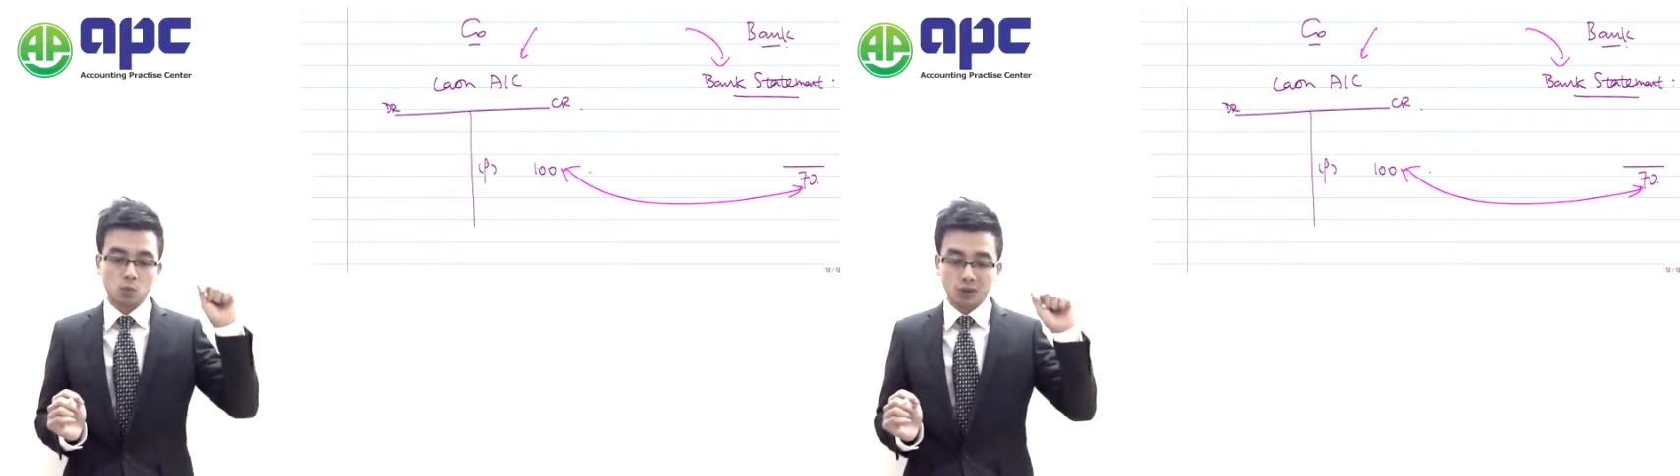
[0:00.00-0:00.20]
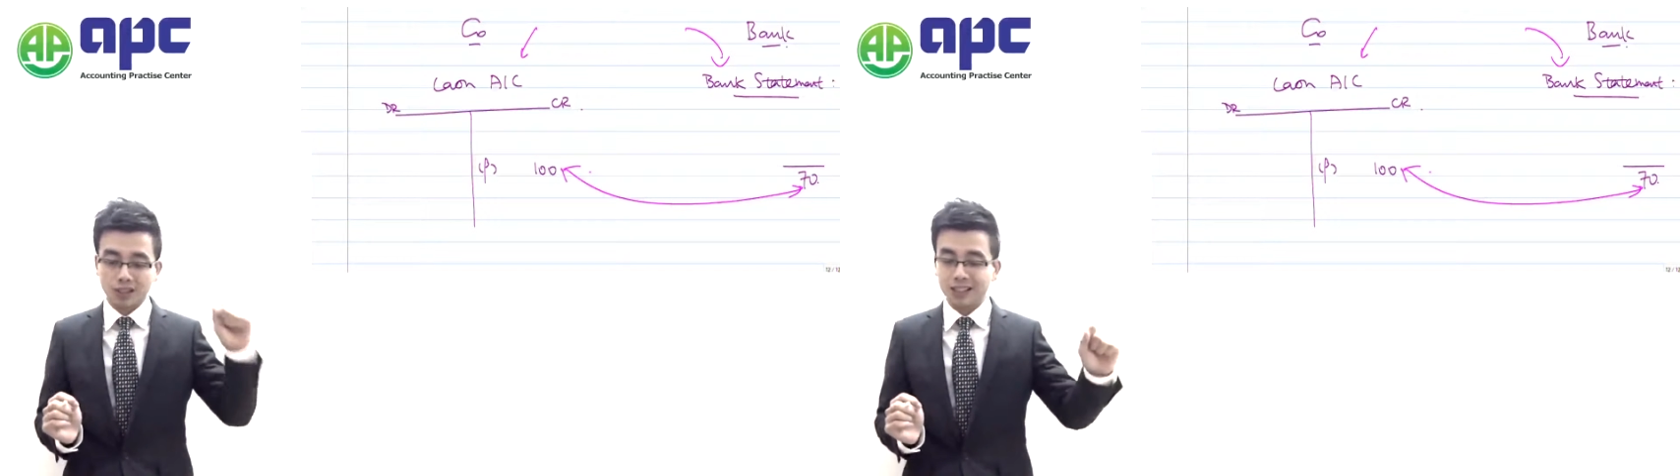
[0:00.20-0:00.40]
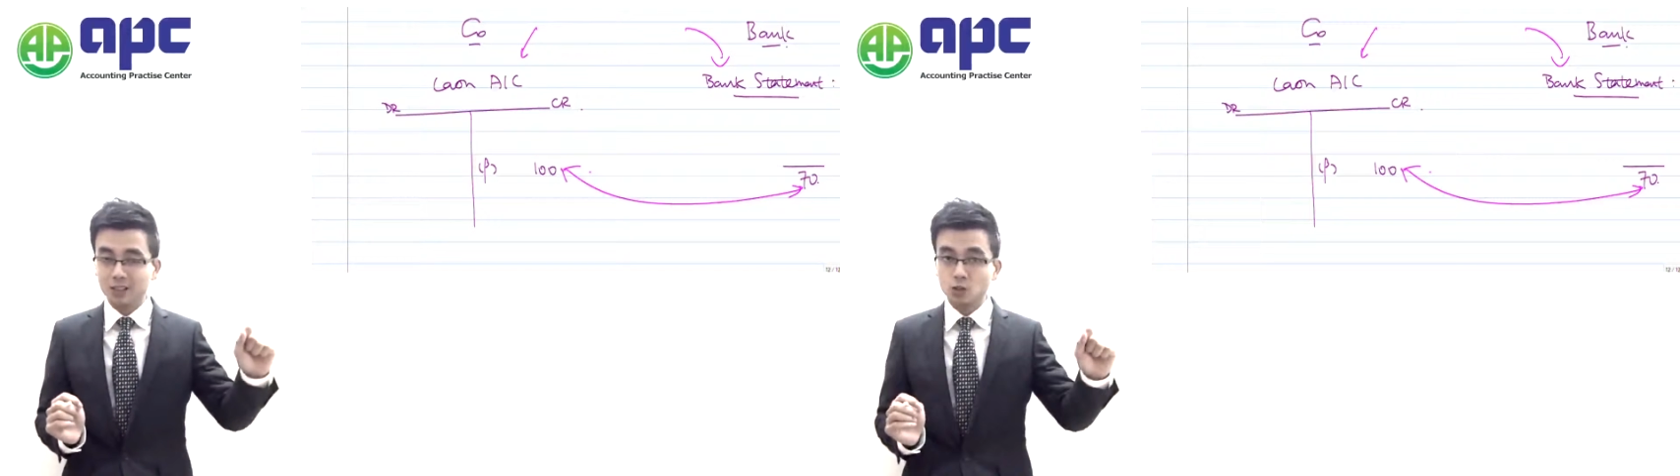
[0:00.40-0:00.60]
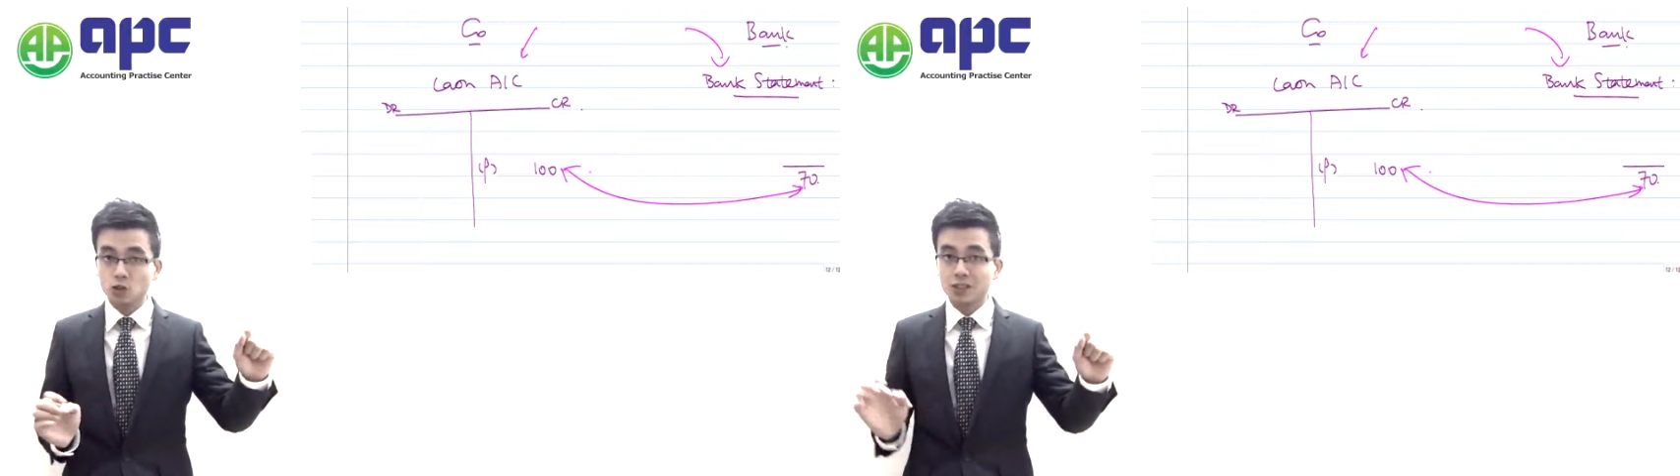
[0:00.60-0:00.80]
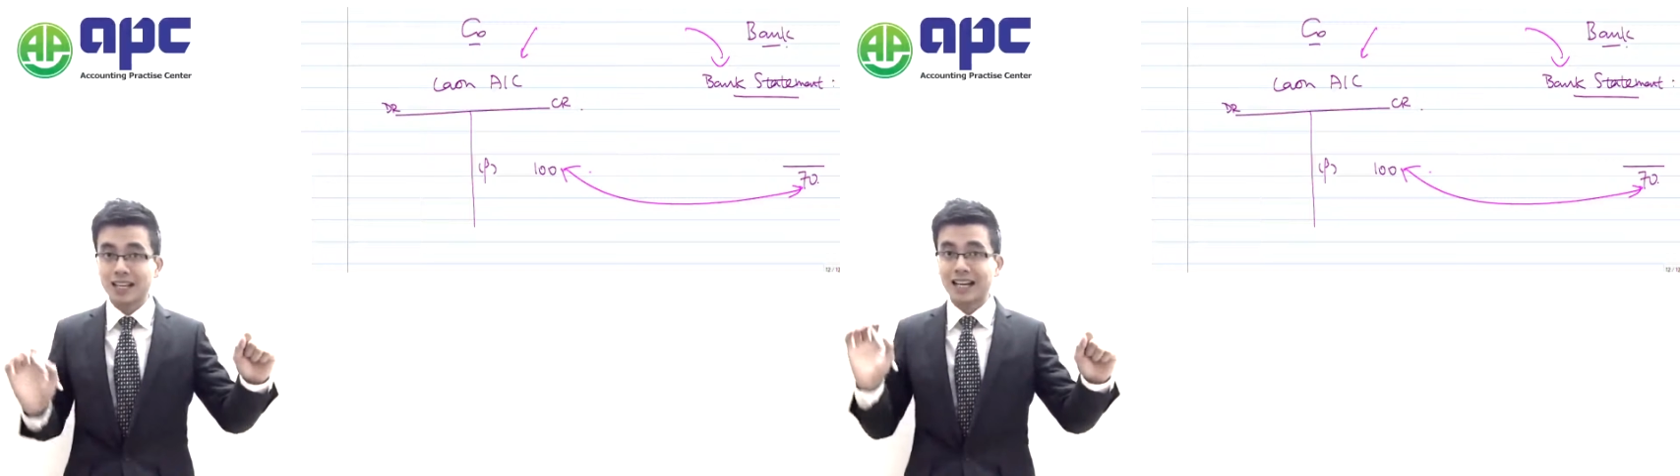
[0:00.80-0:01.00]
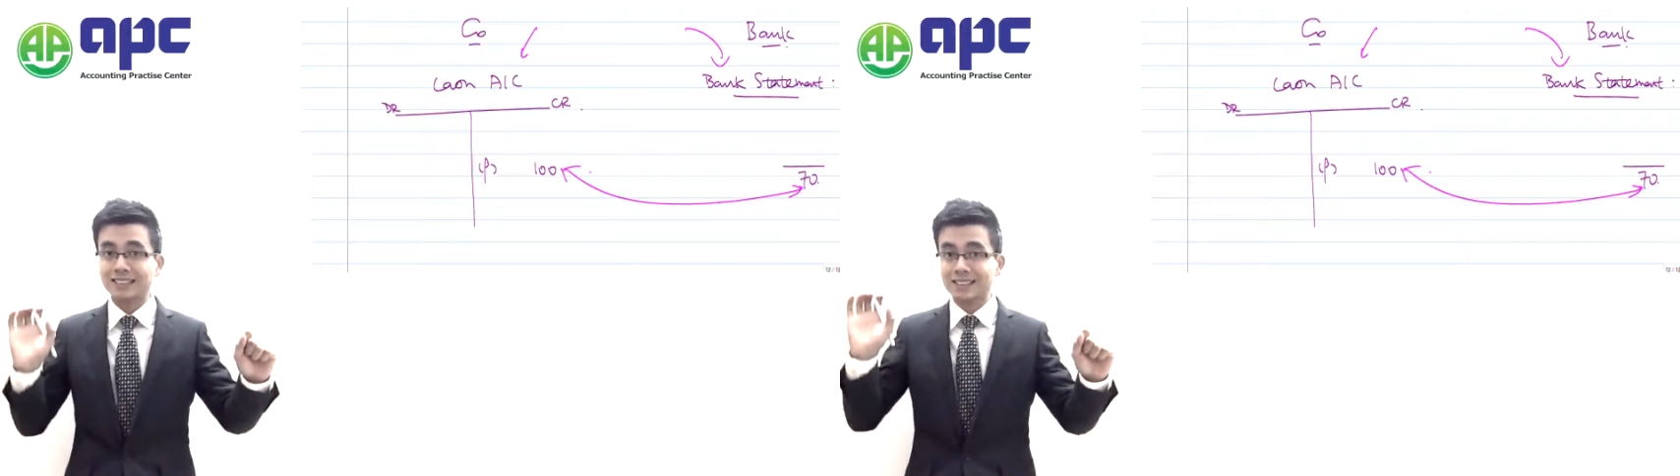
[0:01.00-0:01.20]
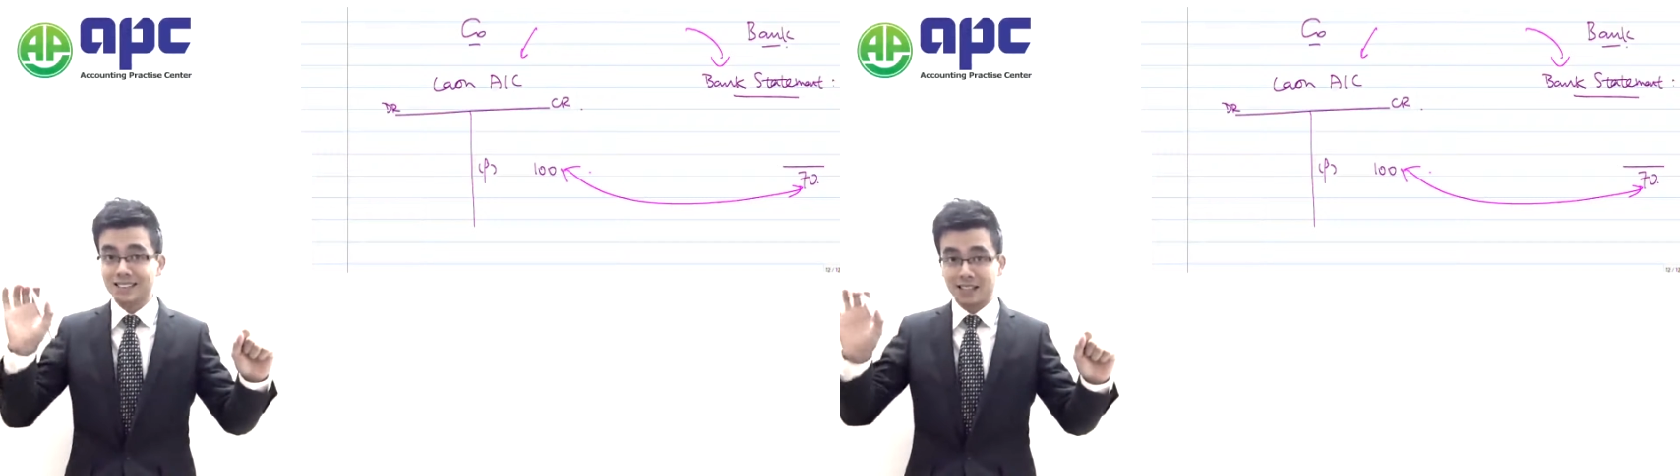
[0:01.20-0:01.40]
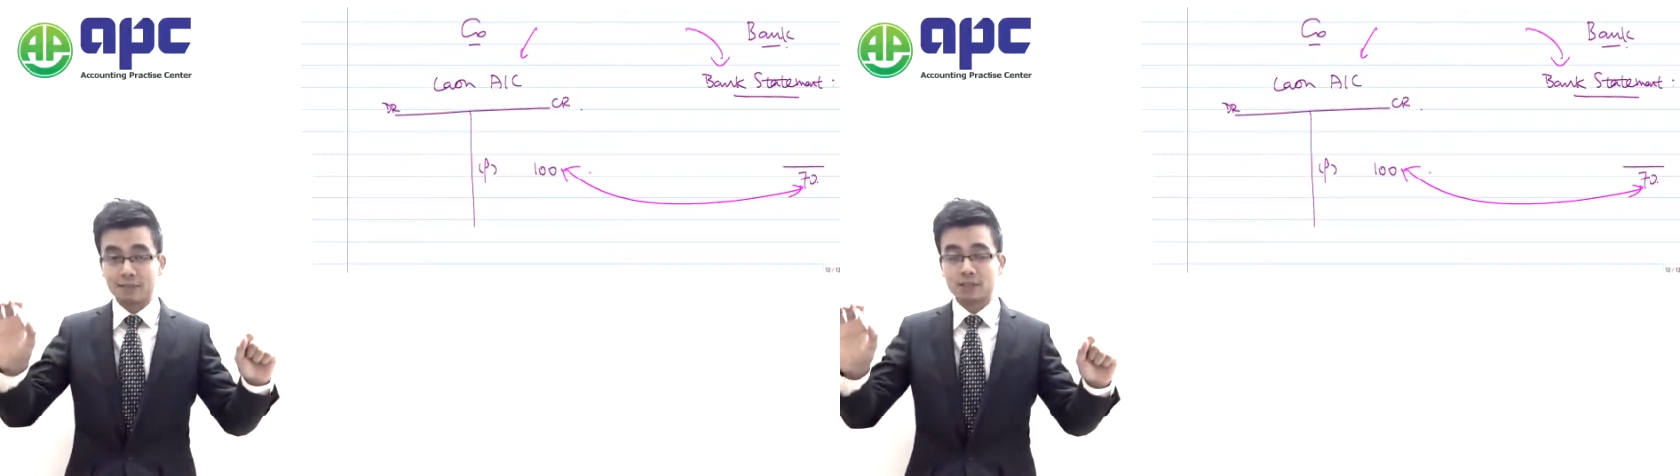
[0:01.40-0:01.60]
100 and
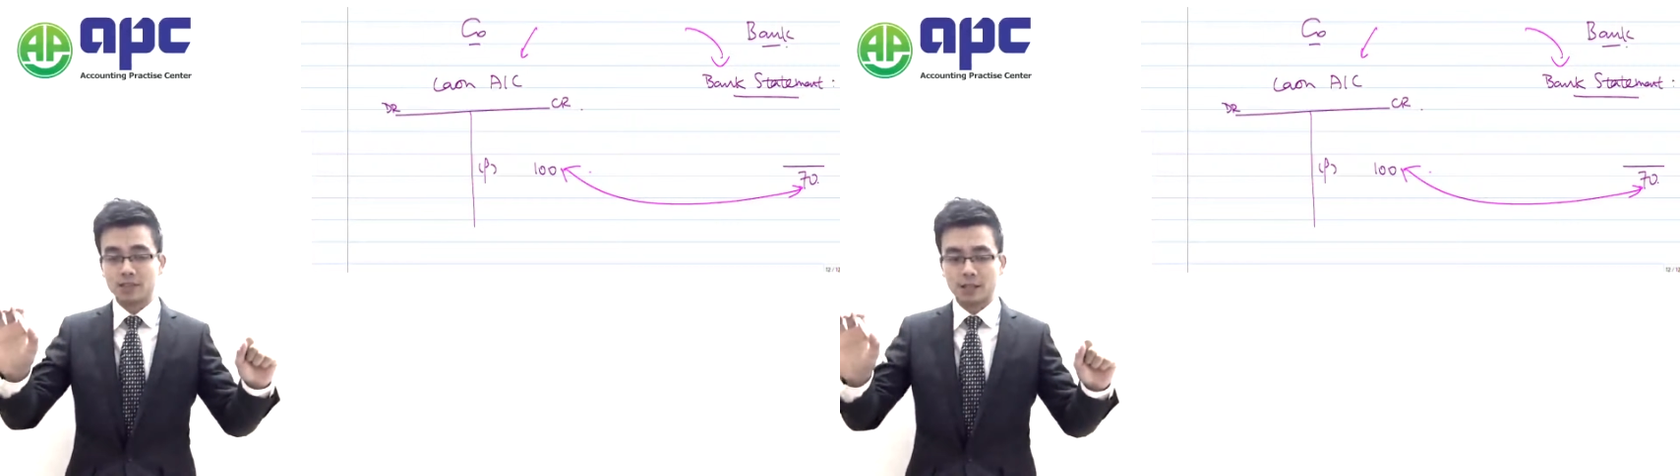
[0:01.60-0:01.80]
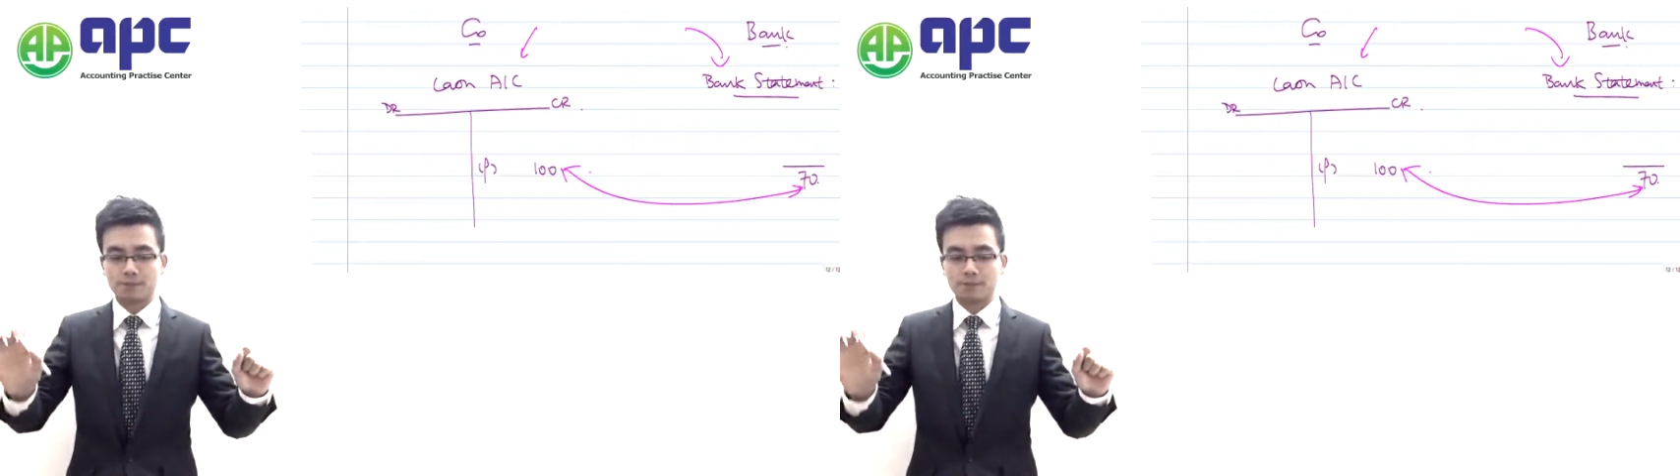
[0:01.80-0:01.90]
70.